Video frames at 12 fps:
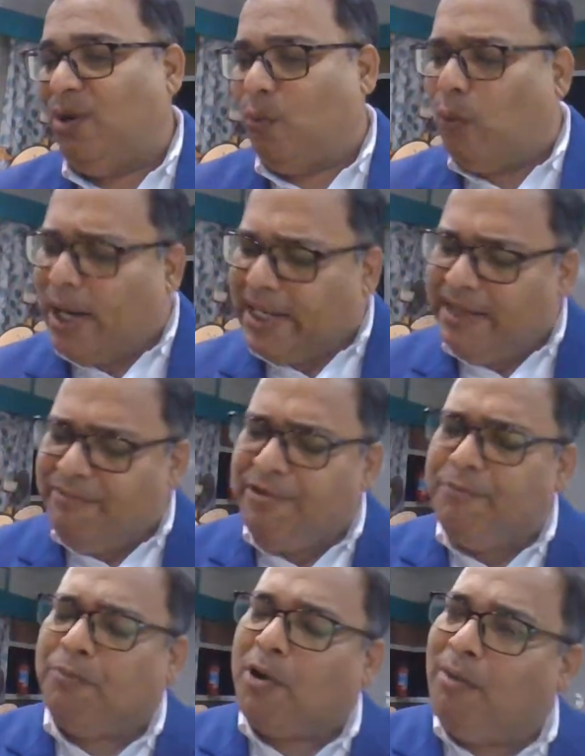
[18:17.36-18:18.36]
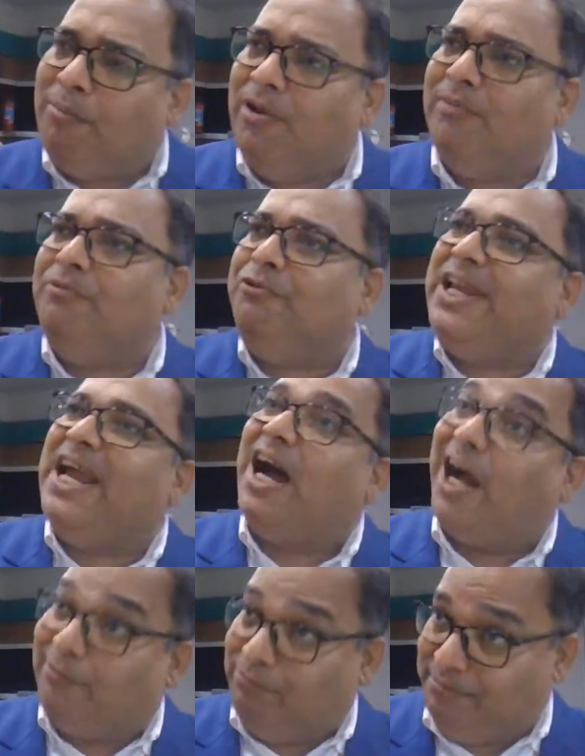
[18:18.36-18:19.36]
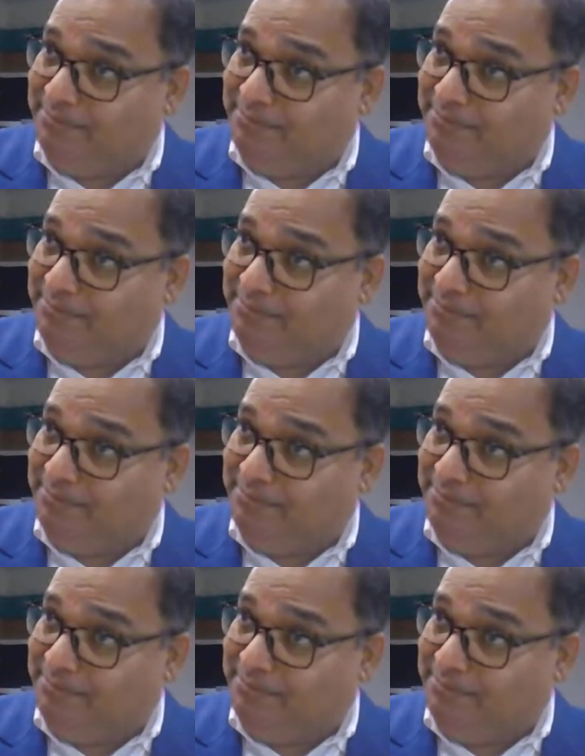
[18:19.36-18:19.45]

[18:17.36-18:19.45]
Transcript: whatever problem we have,